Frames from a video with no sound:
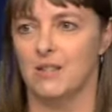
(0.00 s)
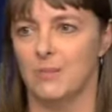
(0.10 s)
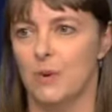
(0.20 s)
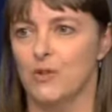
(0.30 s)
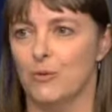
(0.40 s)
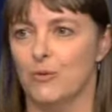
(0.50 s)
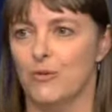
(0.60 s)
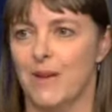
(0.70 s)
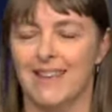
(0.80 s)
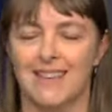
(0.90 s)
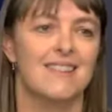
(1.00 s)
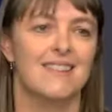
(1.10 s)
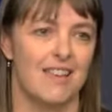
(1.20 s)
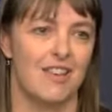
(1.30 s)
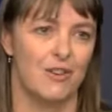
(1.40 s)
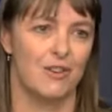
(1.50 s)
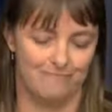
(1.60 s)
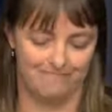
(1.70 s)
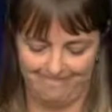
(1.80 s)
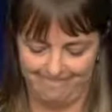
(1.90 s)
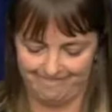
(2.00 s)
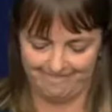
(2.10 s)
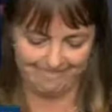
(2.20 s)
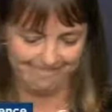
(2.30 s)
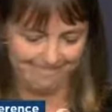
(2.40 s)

this possible for me. Thank you. Prime